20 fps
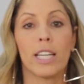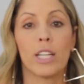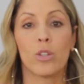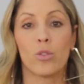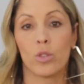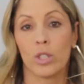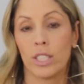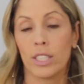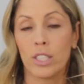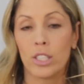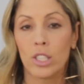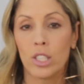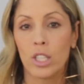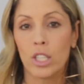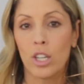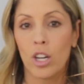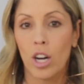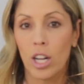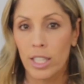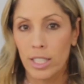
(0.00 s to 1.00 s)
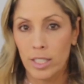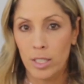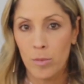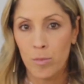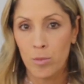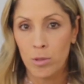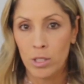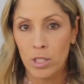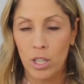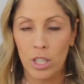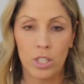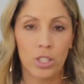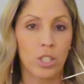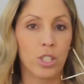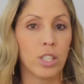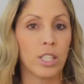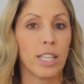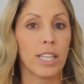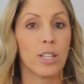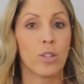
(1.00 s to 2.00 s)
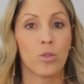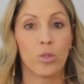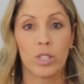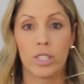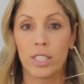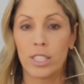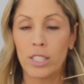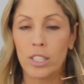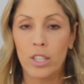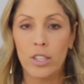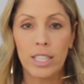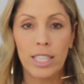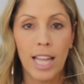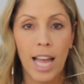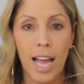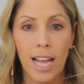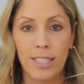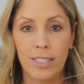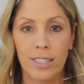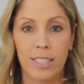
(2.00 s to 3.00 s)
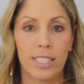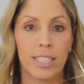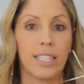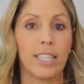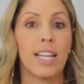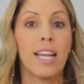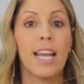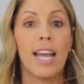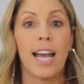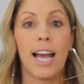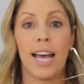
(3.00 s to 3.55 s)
increases our collagen production, increases our elastin,